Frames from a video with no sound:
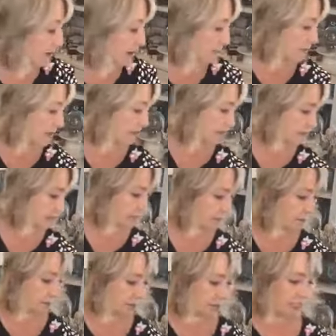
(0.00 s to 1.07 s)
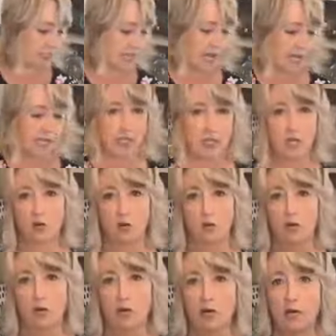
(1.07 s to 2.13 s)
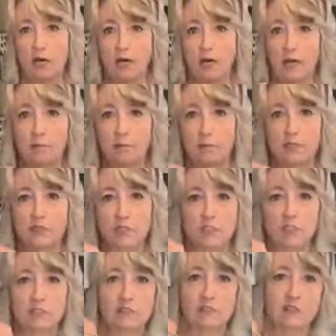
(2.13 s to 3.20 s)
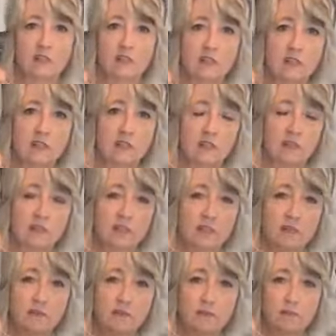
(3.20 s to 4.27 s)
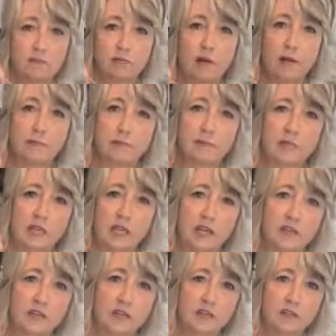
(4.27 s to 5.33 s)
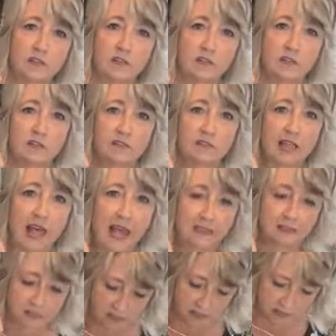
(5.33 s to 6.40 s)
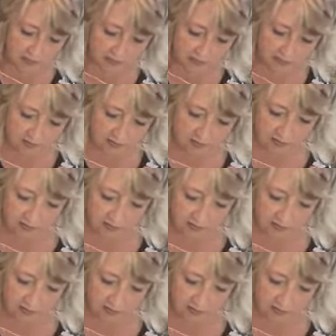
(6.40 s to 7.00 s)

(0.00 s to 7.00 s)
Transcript: with my mother in Boise, Idaho. Um, she's probably on her last